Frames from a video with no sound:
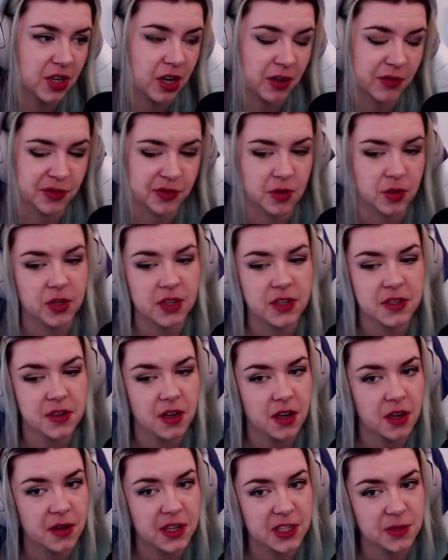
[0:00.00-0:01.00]
of course,
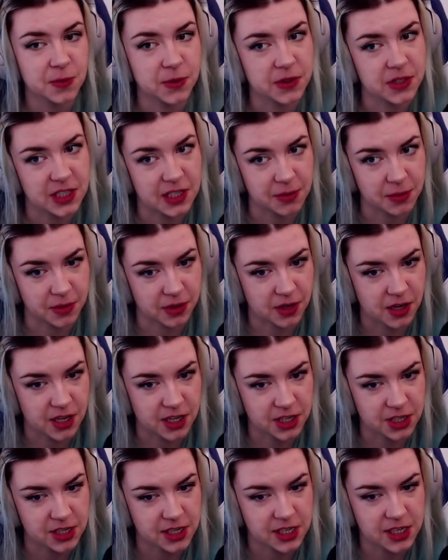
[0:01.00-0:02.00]
always proceed with
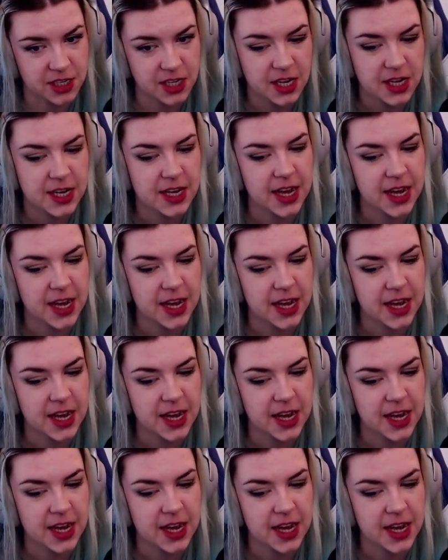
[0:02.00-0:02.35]
caution.